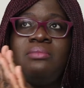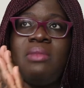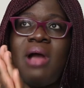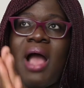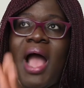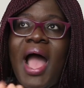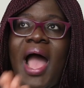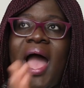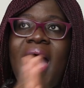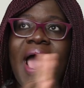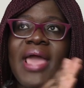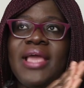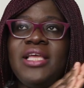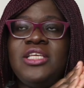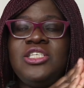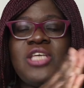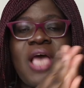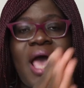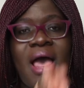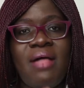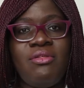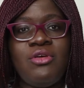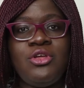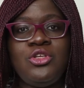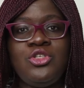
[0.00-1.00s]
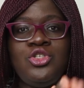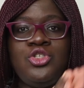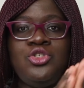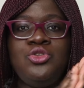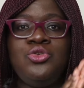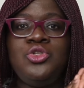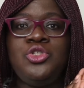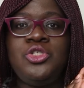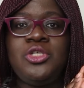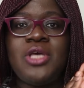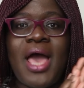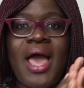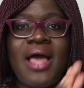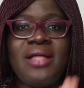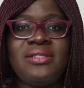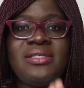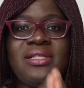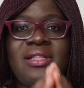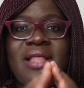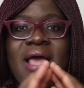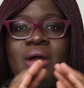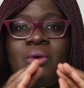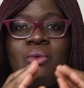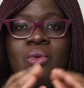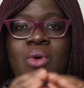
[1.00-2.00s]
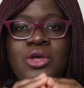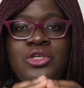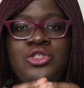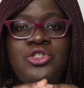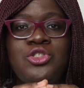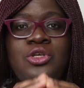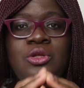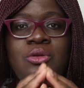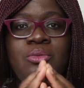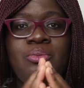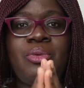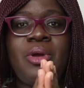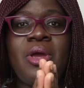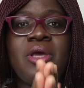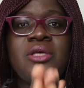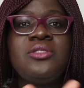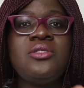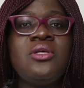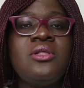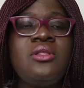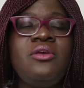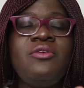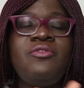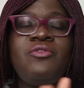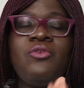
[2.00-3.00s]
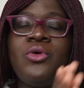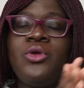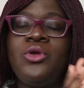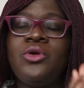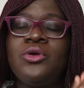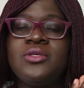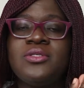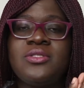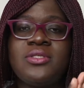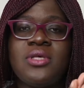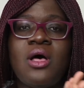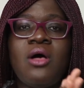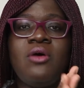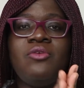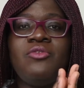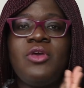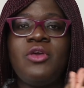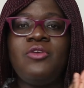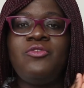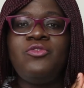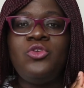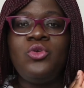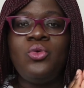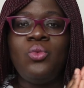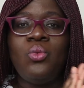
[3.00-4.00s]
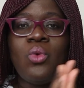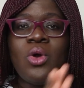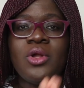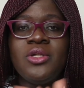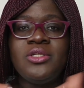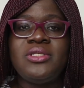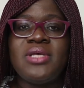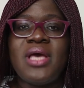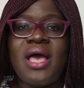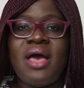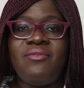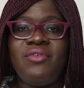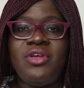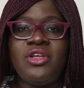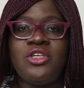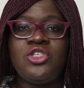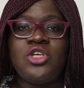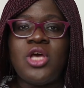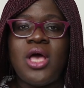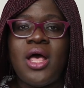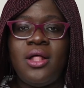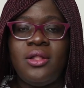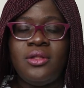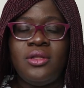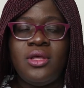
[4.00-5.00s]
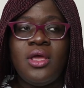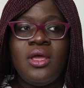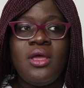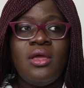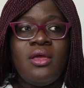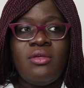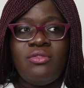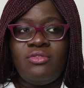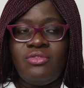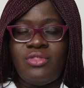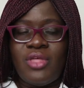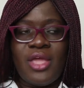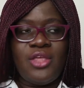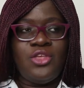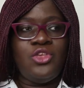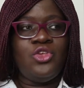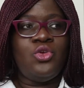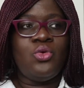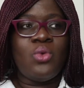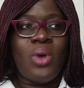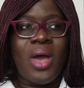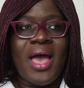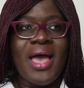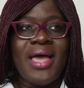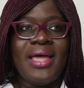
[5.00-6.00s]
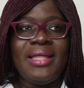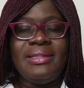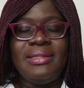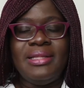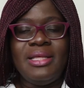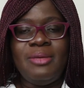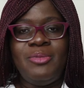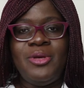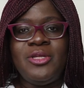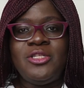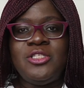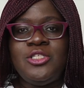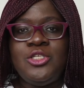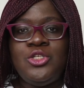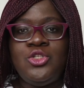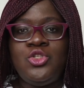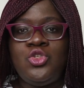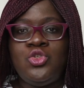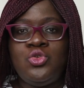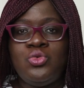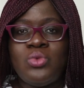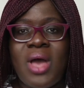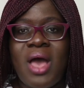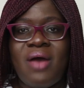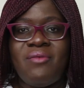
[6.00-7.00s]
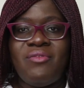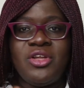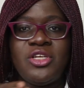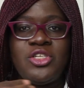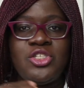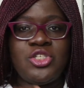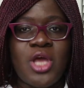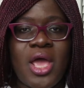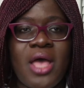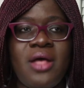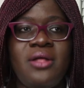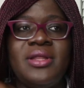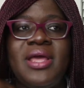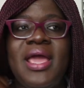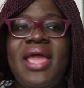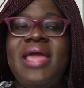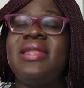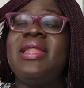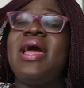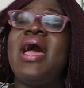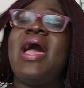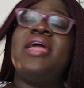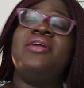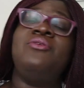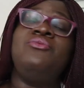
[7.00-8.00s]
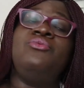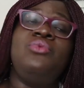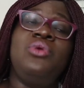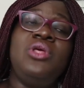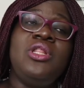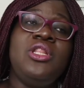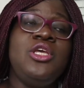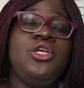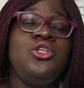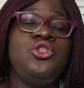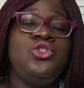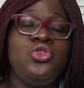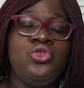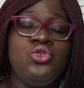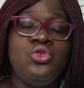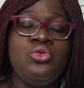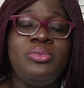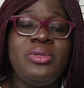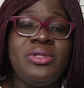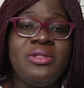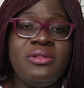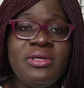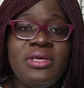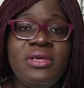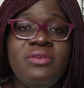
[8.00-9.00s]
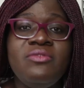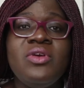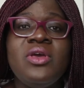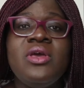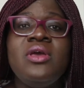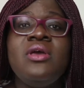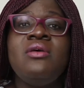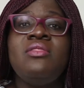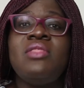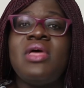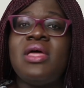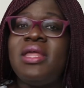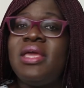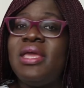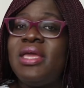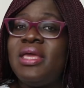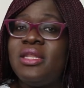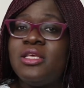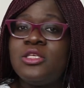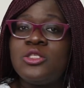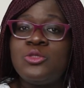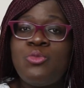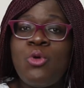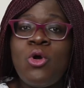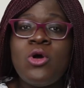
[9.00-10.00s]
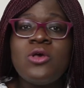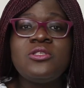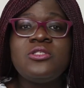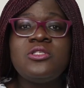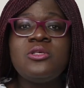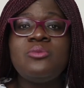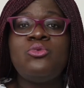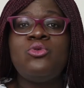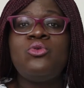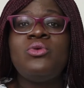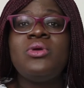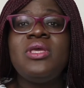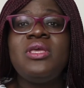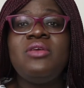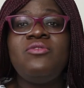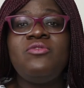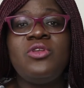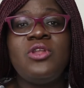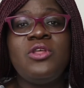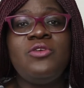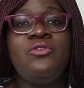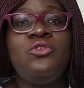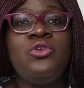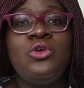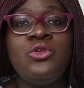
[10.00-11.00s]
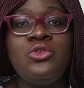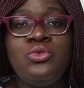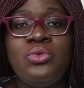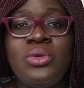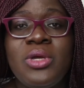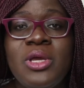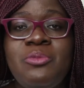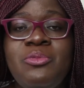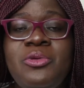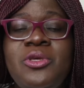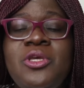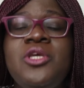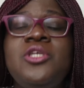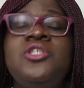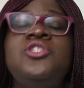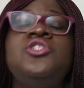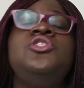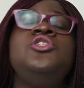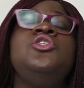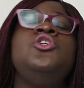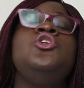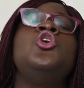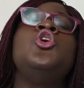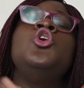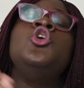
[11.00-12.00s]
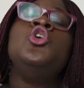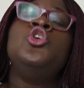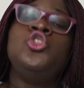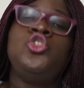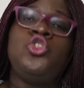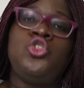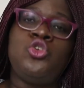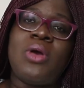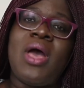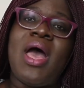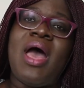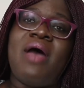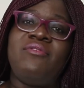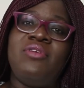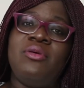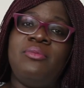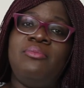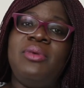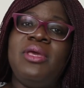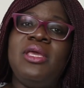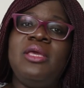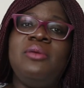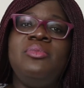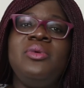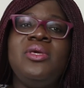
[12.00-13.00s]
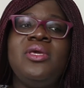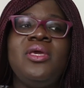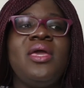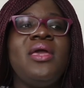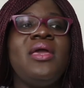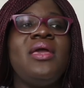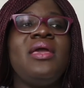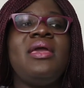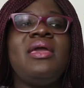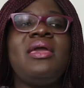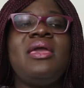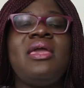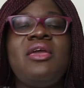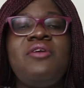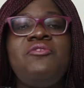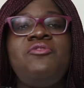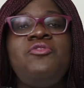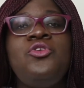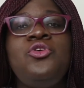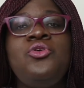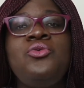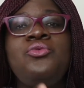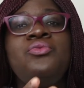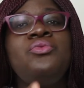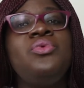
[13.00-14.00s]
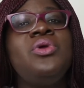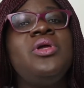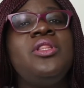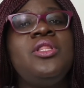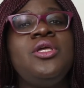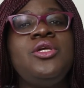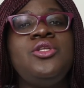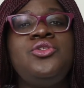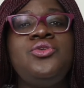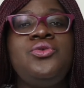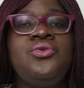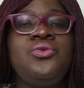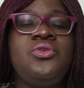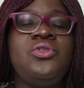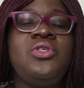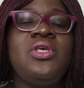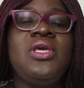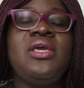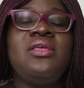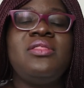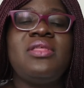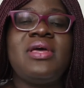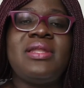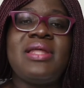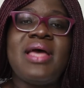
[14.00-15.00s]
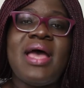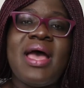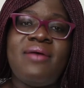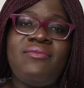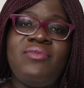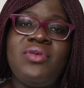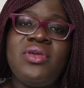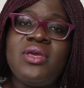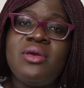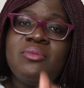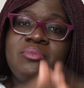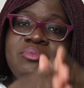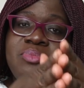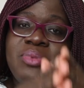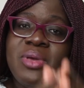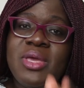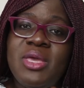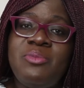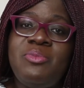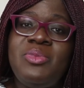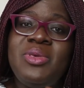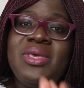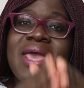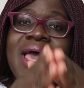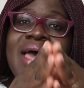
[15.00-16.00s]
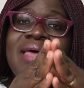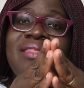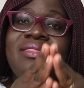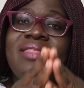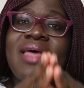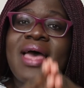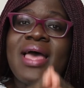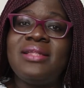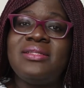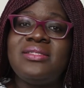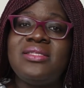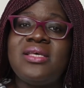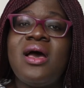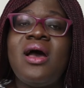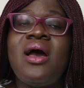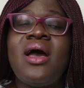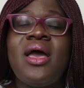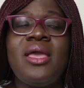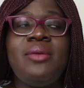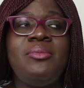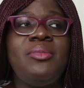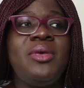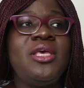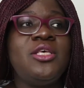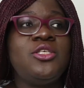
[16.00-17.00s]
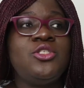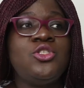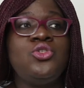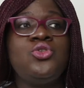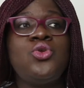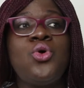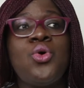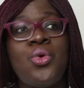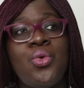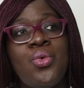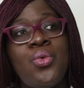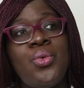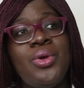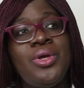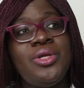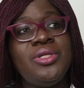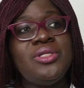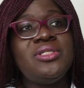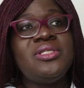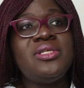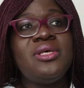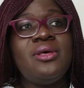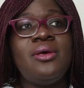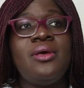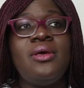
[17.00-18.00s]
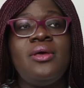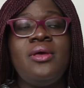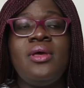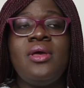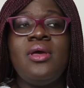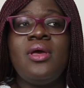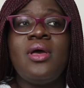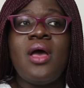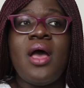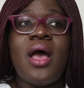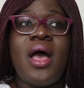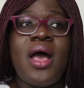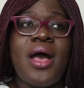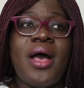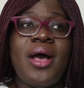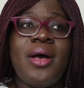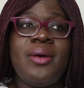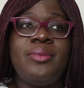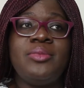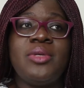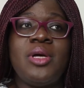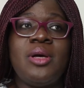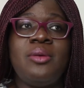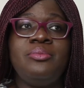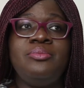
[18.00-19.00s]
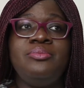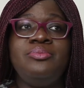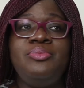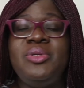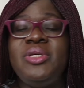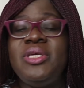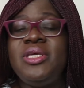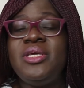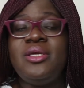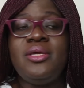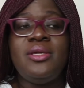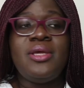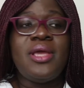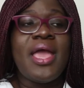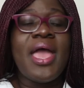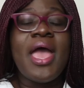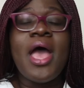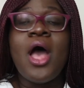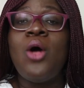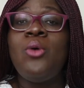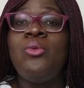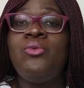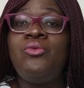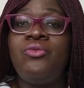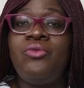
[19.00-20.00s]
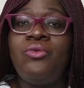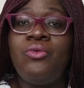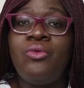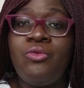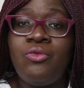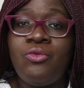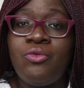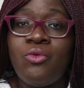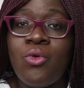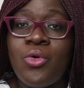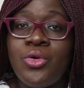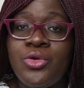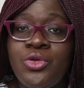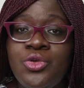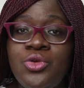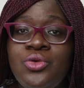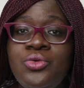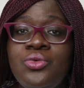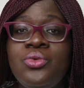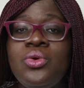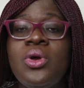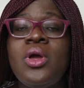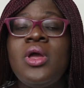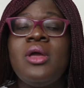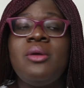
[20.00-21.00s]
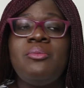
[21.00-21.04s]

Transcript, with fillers: I challenge you to answer that question personally for yourself. If you want to have a child, then you are at liberty to have a child. And I really do believe that it is possible, even if you're doing a PhD, to have a baby. If you really do think that having a baby at that time is not going to um, be helpful for you